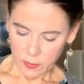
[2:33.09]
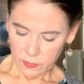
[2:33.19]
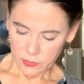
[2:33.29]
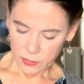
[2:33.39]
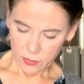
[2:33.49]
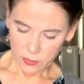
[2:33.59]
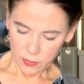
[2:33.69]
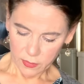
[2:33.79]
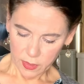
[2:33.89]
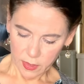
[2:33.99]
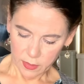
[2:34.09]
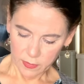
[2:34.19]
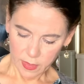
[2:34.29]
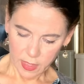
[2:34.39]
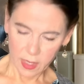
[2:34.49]
So here
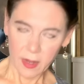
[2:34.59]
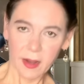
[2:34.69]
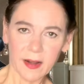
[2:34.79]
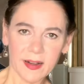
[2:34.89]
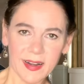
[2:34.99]
they are.